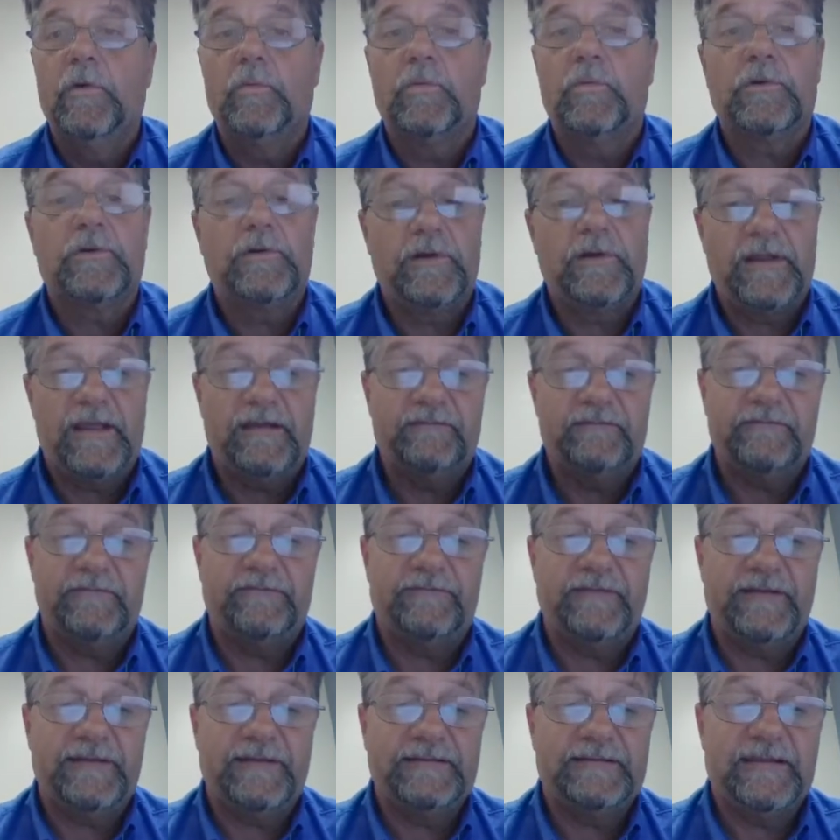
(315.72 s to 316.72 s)
we're going to have a
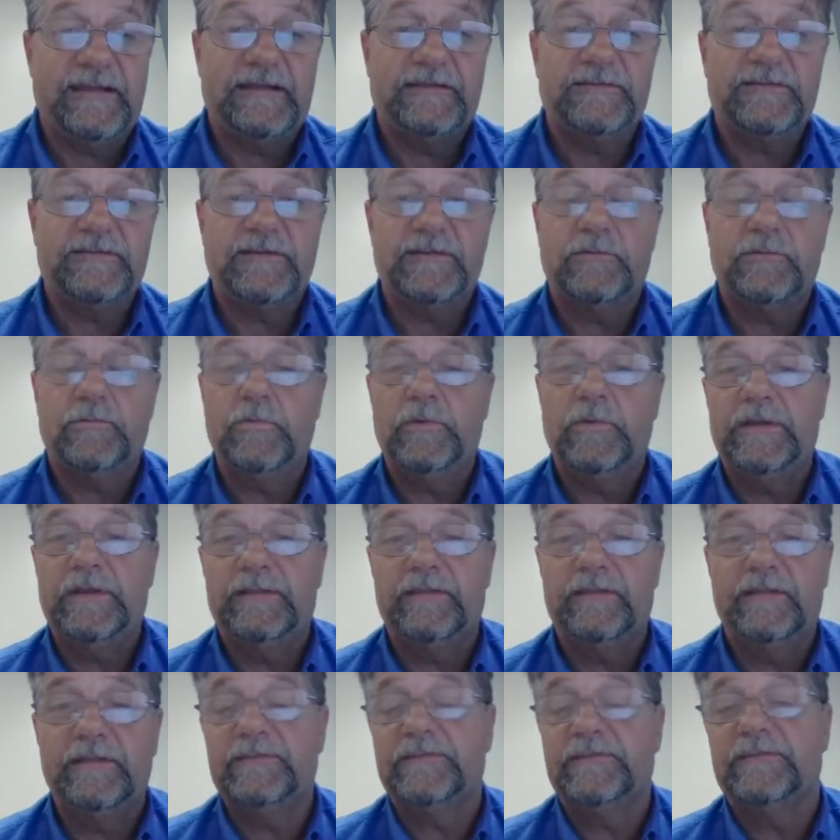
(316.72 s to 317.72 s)
fantastic week.
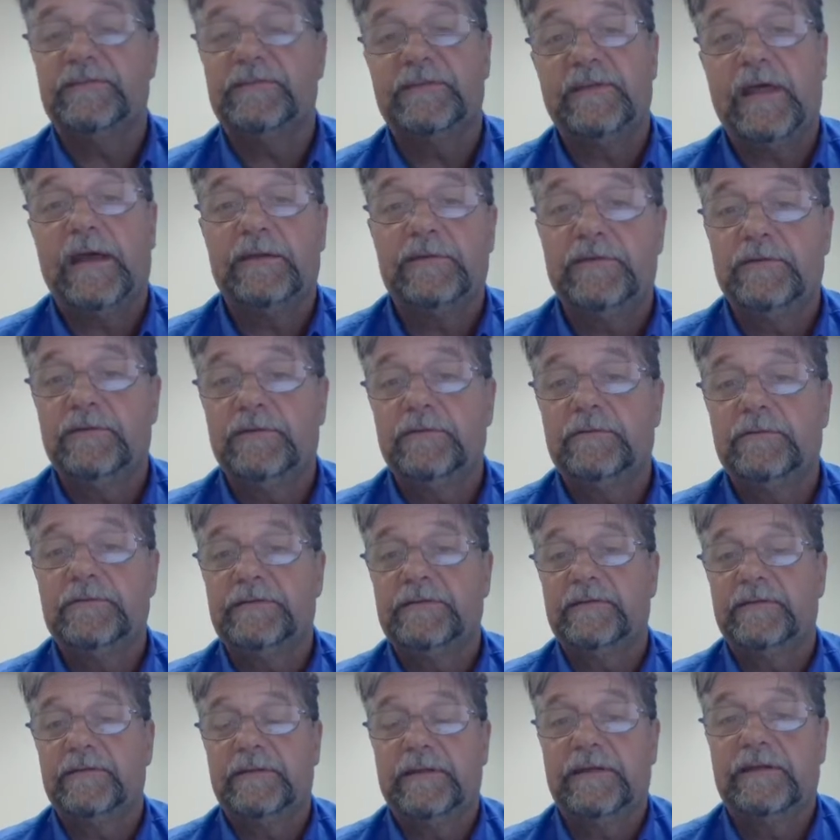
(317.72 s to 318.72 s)
This is not due
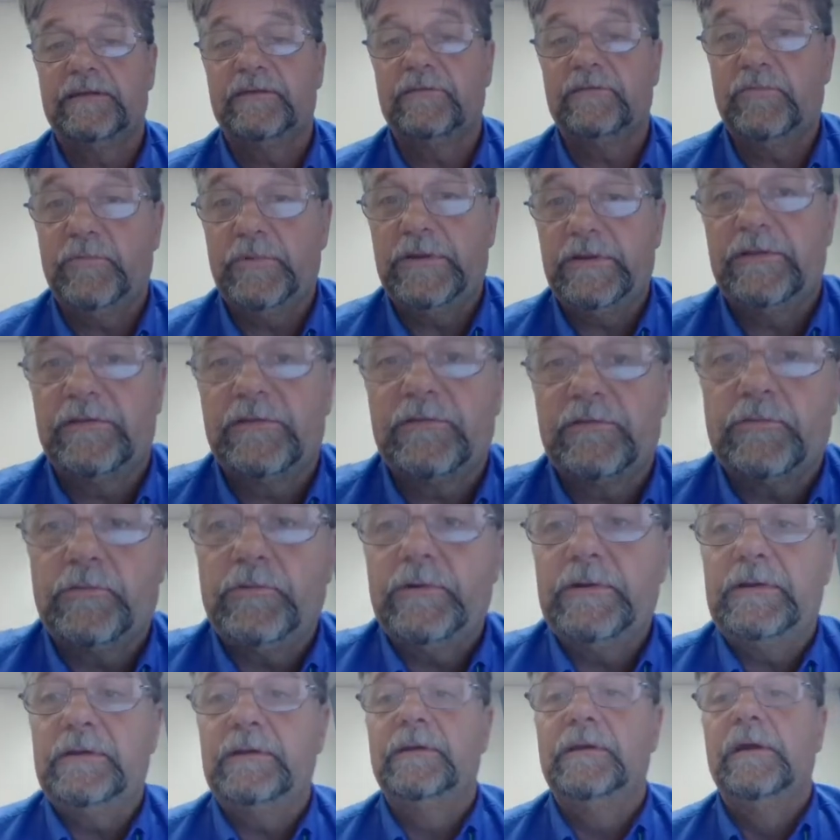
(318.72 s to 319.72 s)
until the end of week
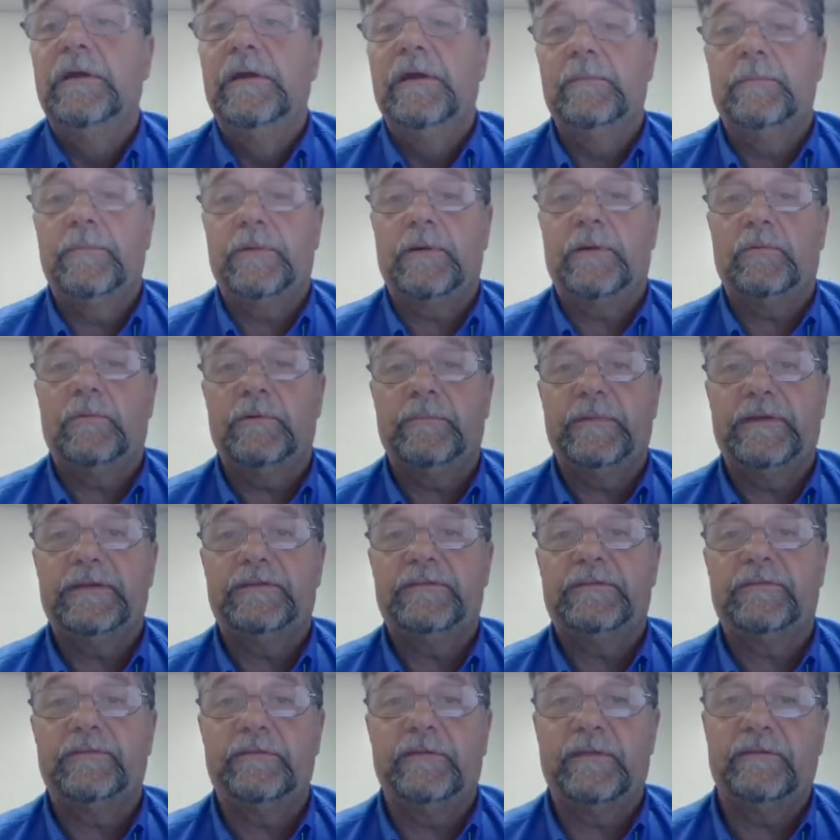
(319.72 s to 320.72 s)
3, but I want to make
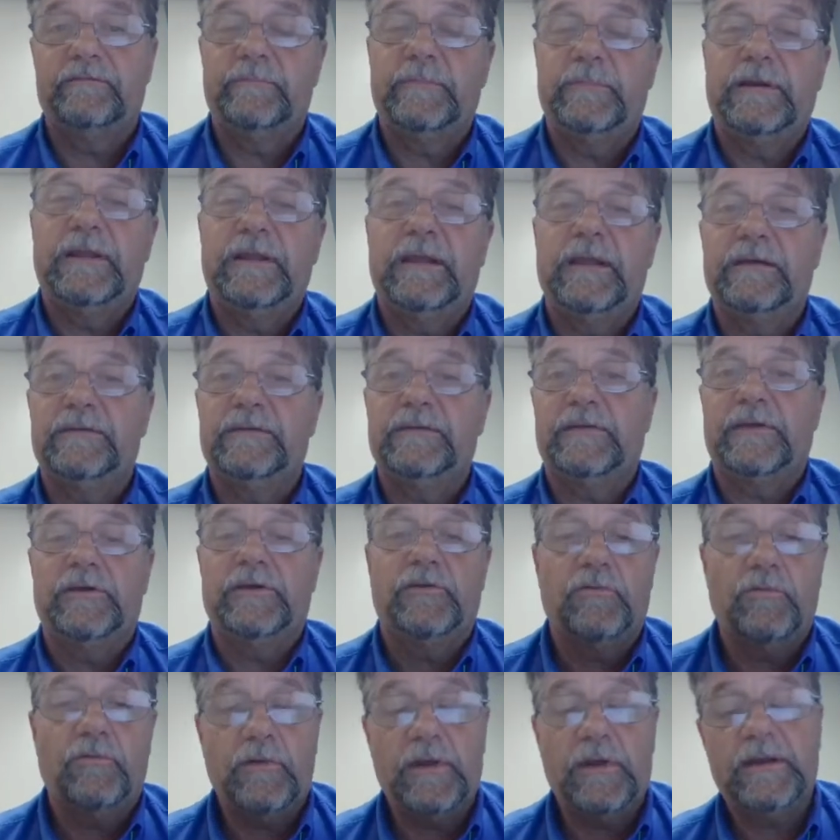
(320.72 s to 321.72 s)
sure that everybody has a
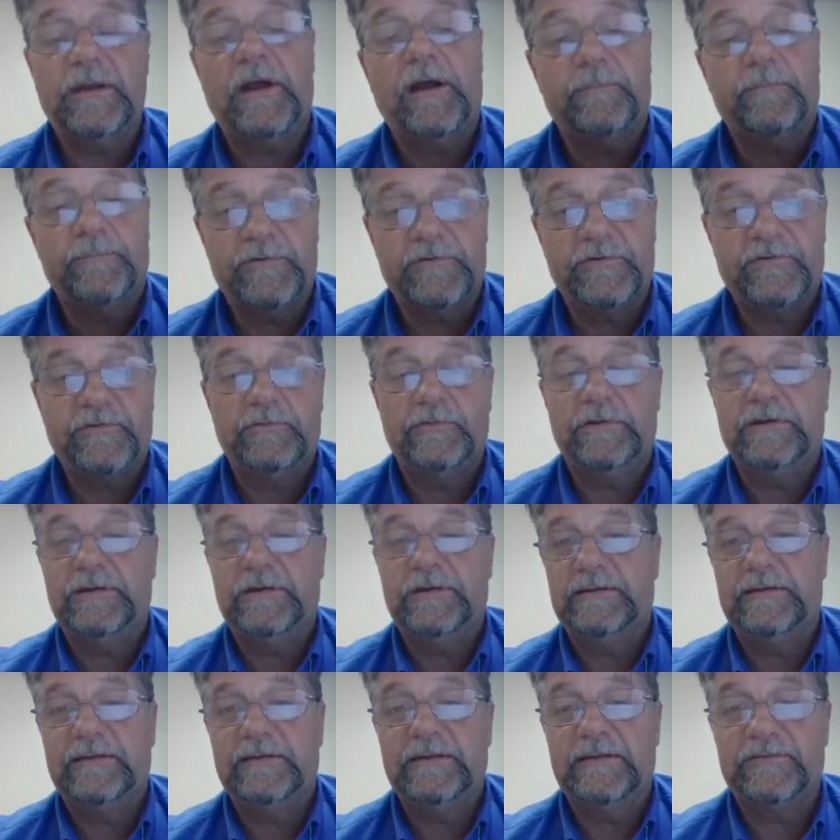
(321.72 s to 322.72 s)
great
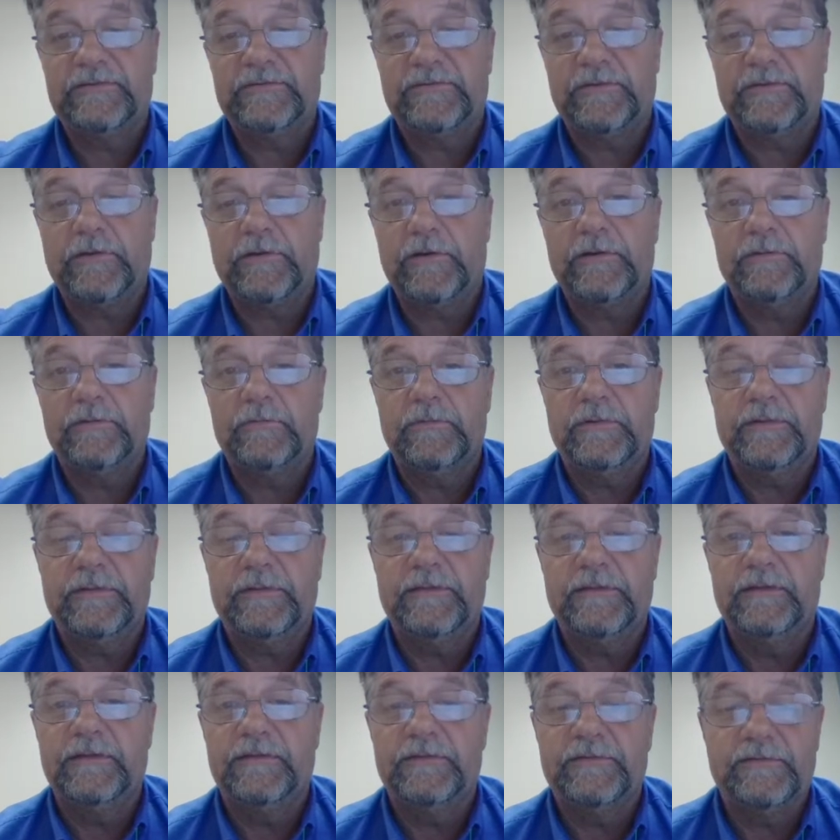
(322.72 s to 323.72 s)
opportunity to get started with
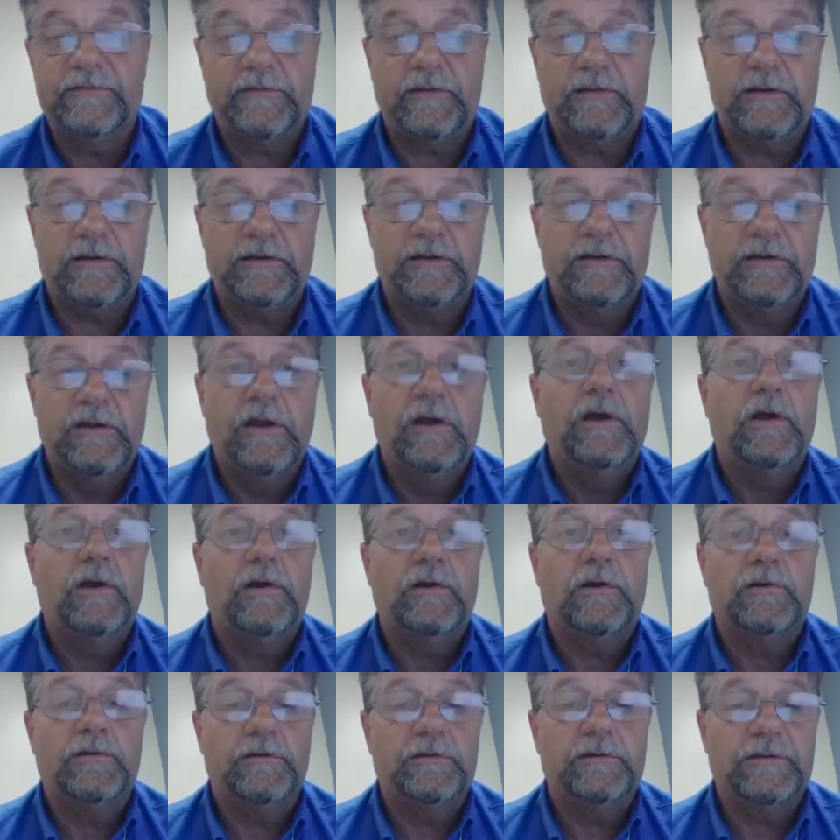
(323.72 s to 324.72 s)
this
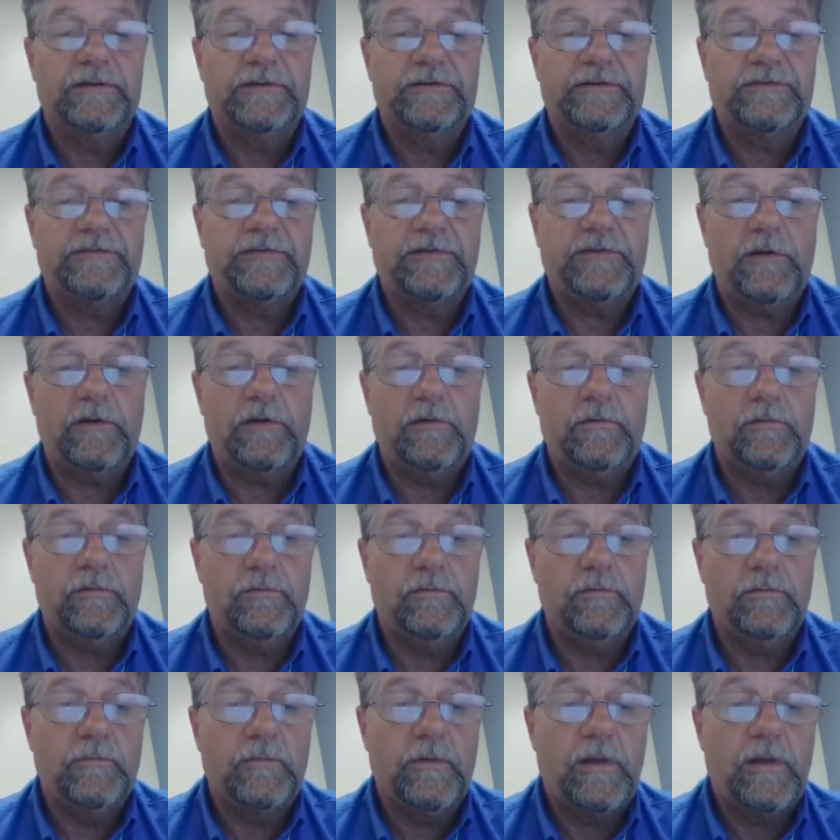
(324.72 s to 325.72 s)
early. So